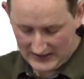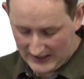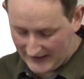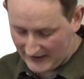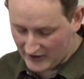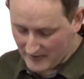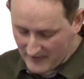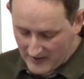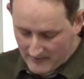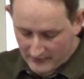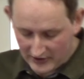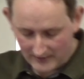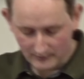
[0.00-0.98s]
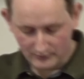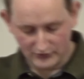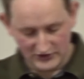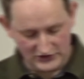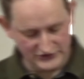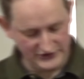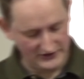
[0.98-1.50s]
And I remember him
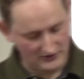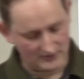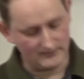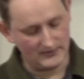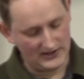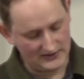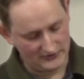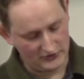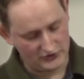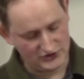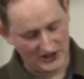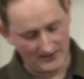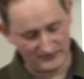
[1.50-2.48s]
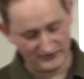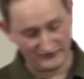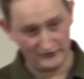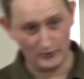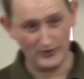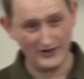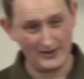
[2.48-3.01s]
preaching on Matthew chapter 4,